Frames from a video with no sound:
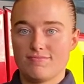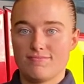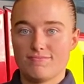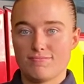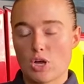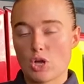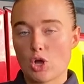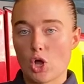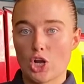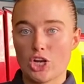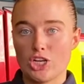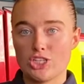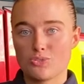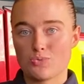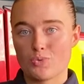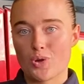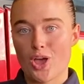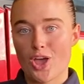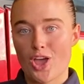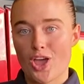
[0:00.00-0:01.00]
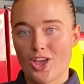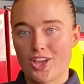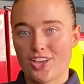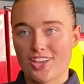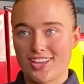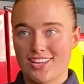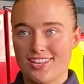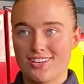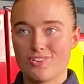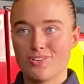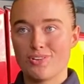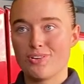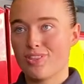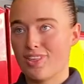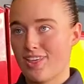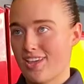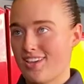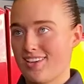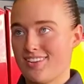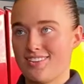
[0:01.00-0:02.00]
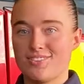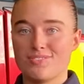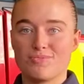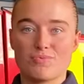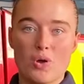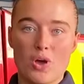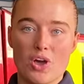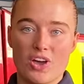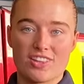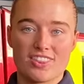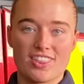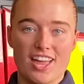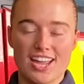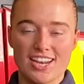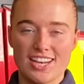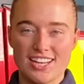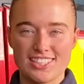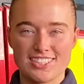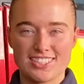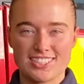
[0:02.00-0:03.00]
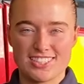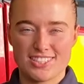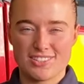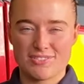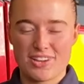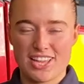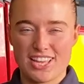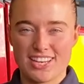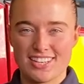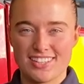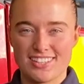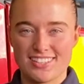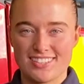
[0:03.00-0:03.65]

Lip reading: my college work and other work that I need to do in.